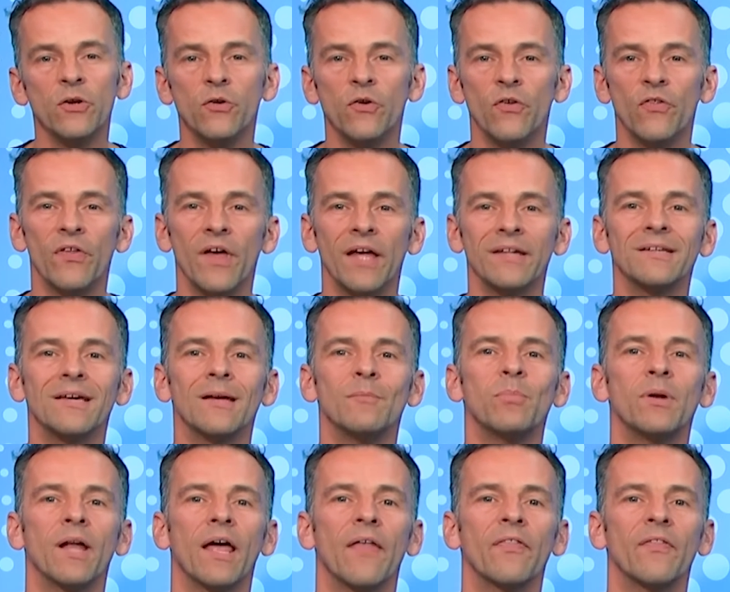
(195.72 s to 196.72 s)
you then can
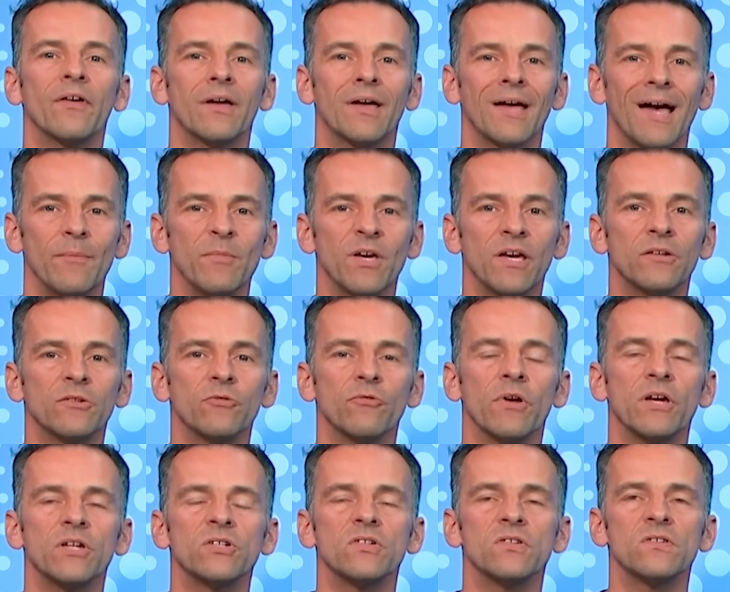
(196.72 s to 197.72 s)
plan the coming
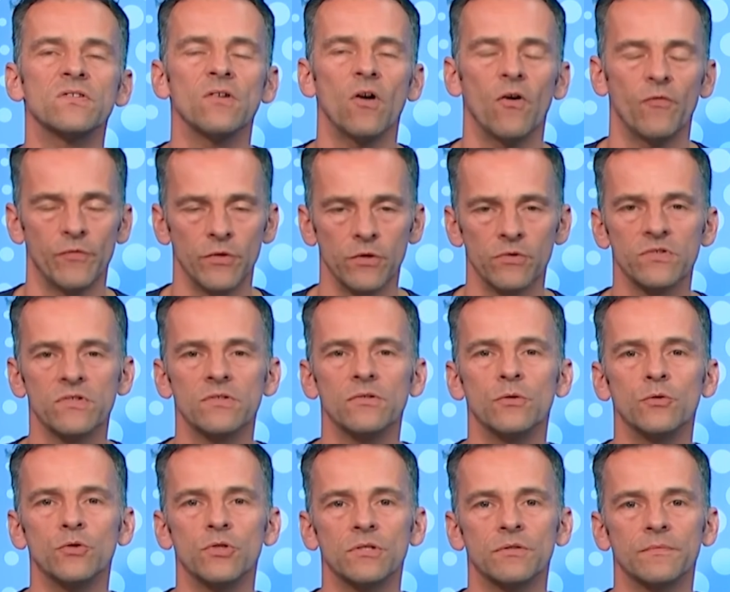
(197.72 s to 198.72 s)
iterations of your
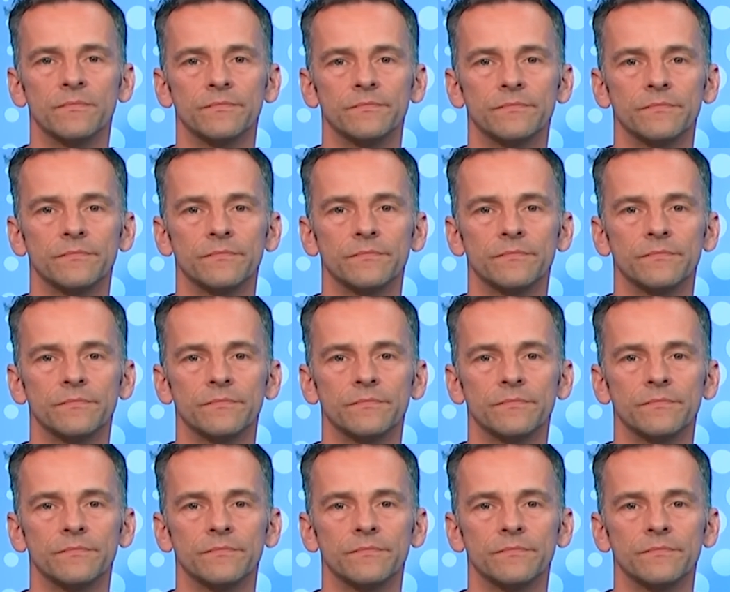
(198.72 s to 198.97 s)
solution.